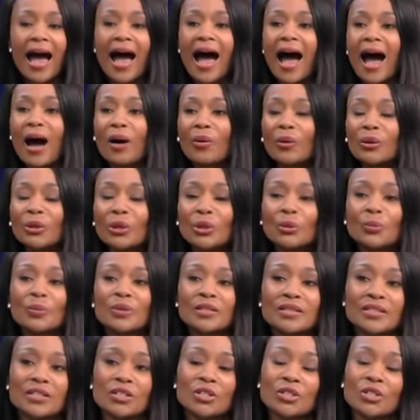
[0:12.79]
How are you
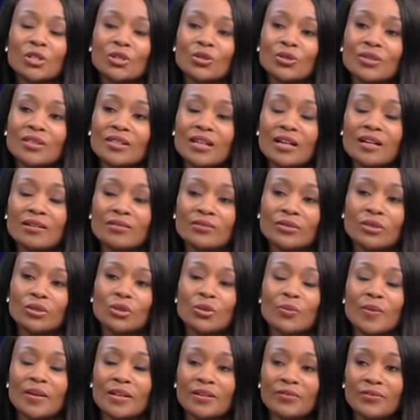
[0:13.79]
positioning yourselves
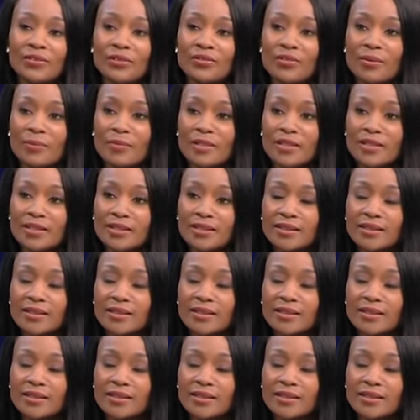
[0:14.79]
to benefit from this?